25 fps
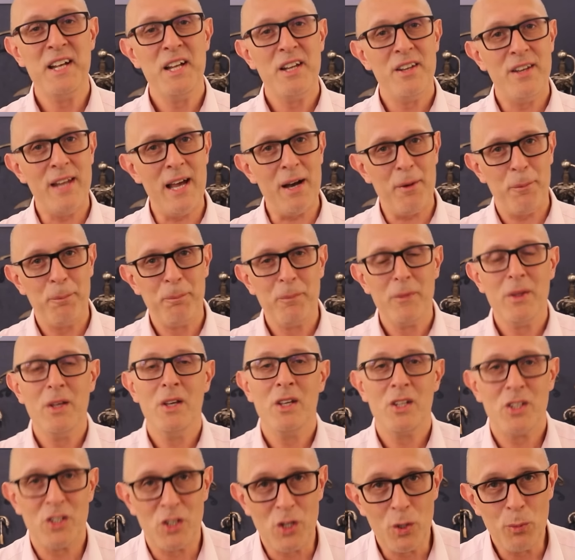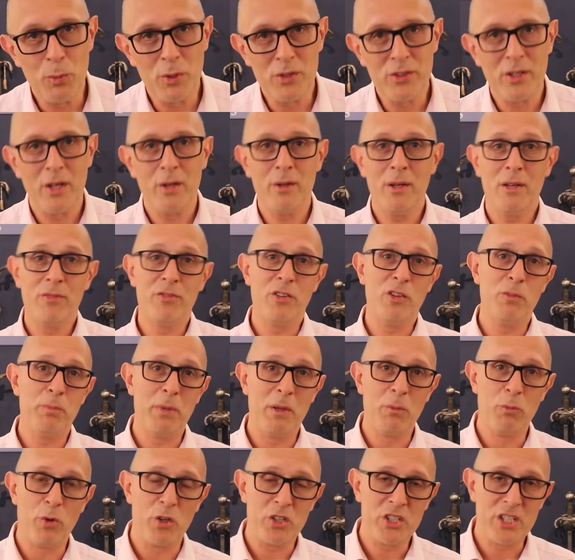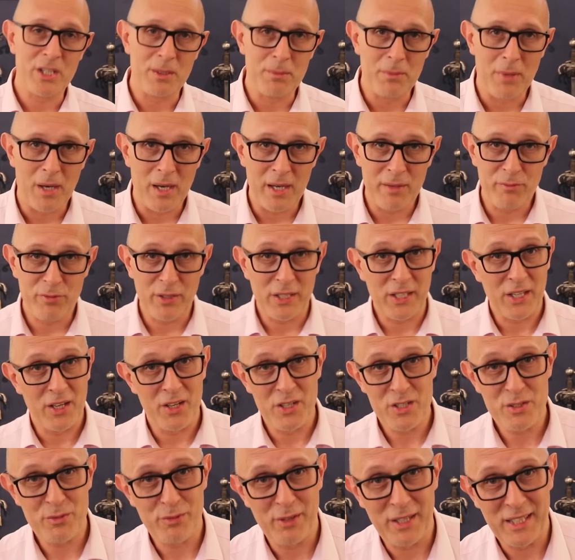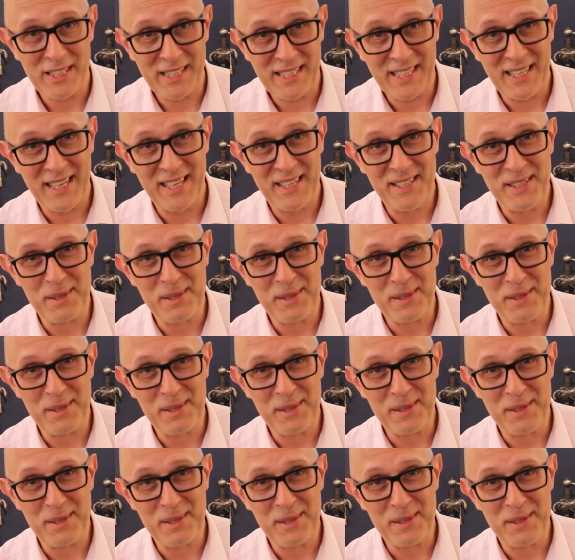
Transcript: Now, you will know if you've been watching my videos for any uh,